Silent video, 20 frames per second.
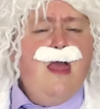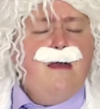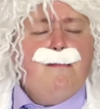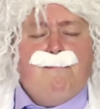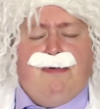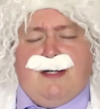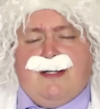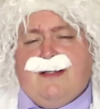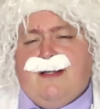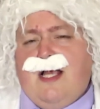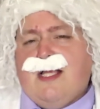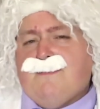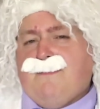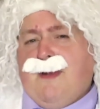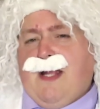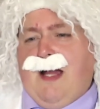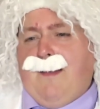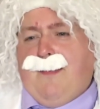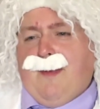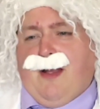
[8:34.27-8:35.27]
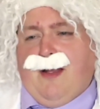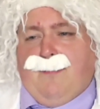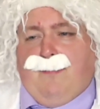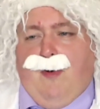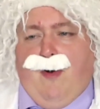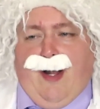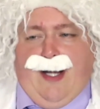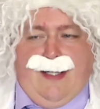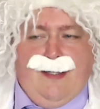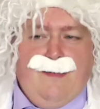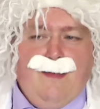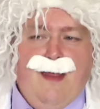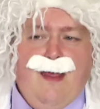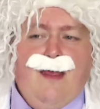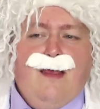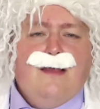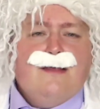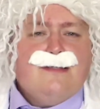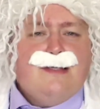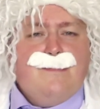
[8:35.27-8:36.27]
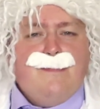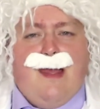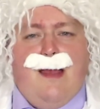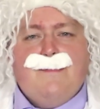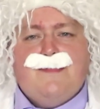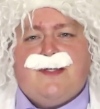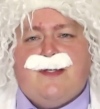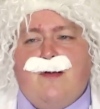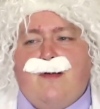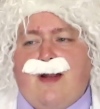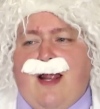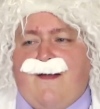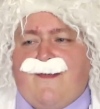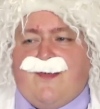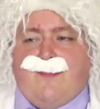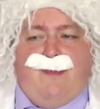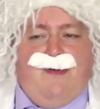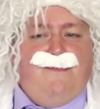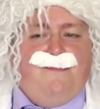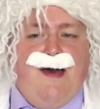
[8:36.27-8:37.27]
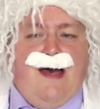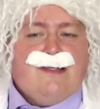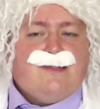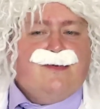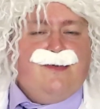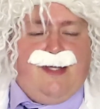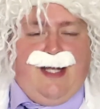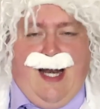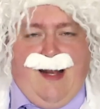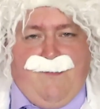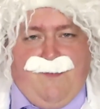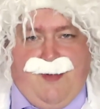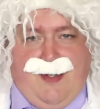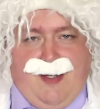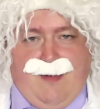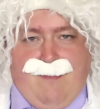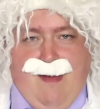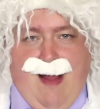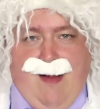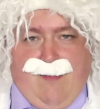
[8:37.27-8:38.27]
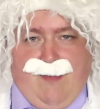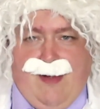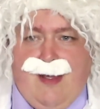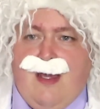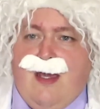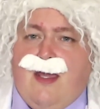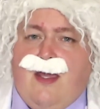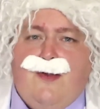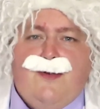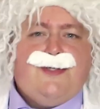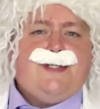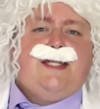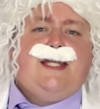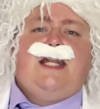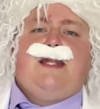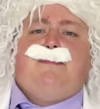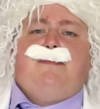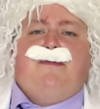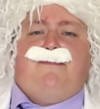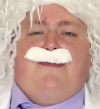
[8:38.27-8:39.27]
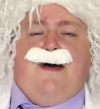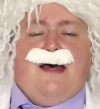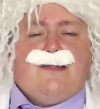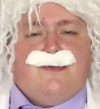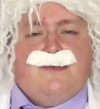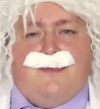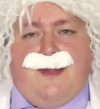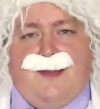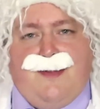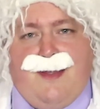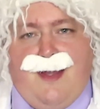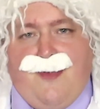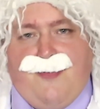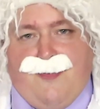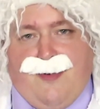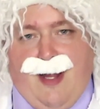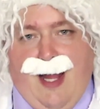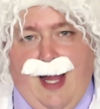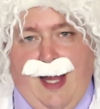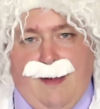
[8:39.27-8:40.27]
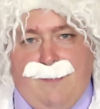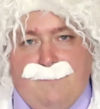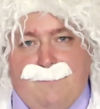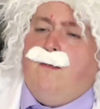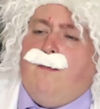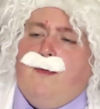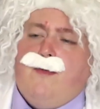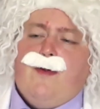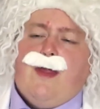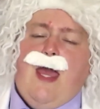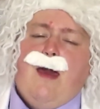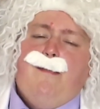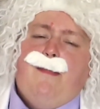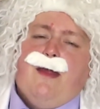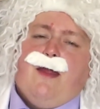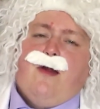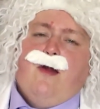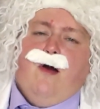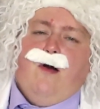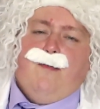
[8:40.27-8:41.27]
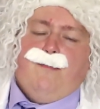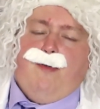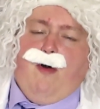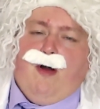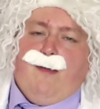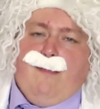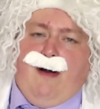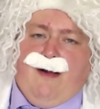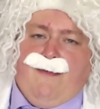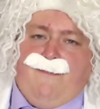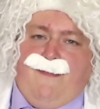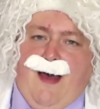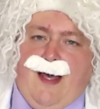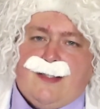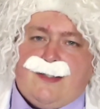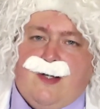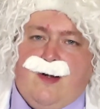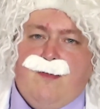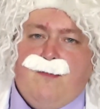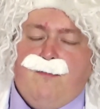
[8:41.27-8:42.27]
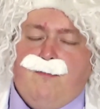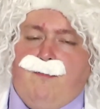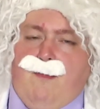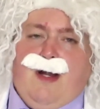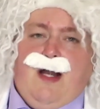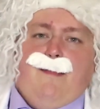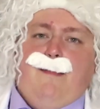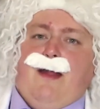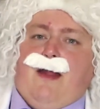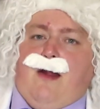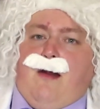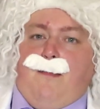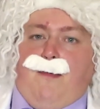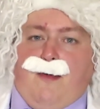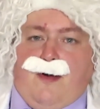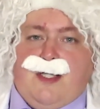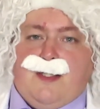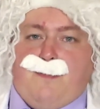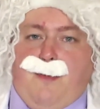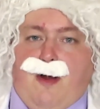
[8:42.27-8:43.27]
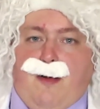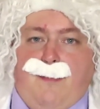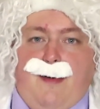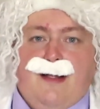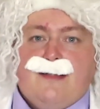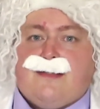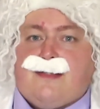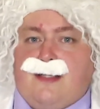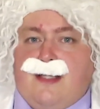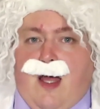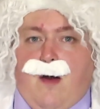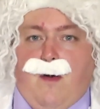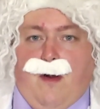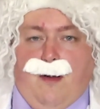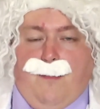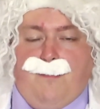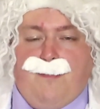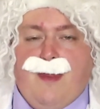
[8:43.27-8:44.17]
But it does bring up a good point. Sometimes you don't have to be faster than everything around. You just need to be faster than the other guy. When you can't make your own Pokemon faster, why not make your opponent's Pokemon slower?